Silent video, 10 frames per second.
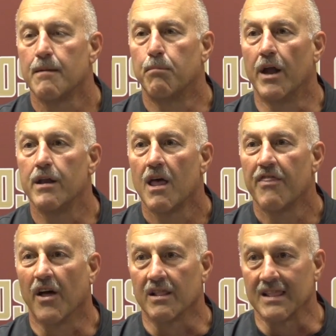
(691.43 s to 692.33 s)
But
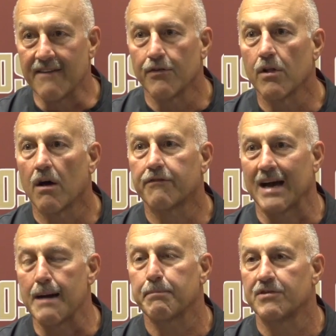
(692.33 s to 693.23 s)
the level of
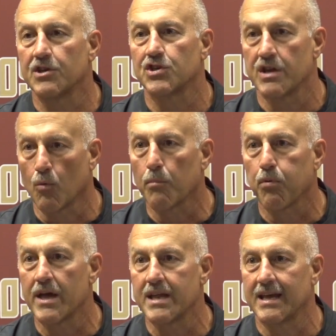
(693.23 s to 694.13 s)
competition that we're
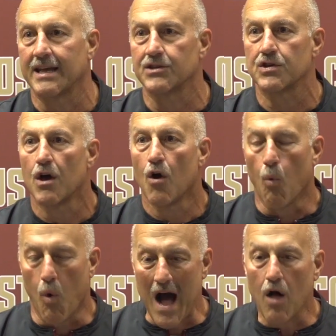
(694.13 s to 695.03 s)
playing against
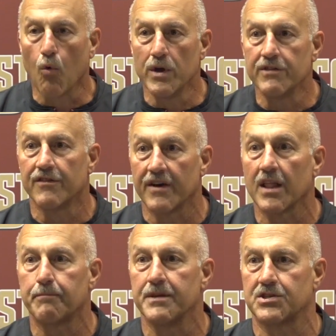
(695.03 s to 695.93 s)
while we
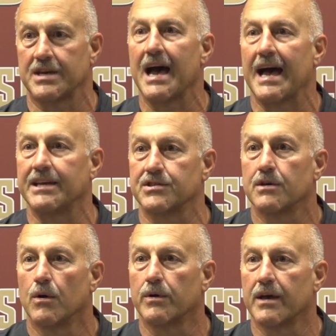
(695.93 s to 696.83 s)
develop these guys,
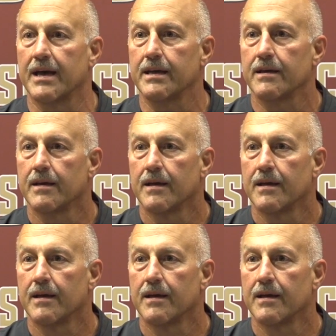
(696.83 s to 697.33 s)
okay?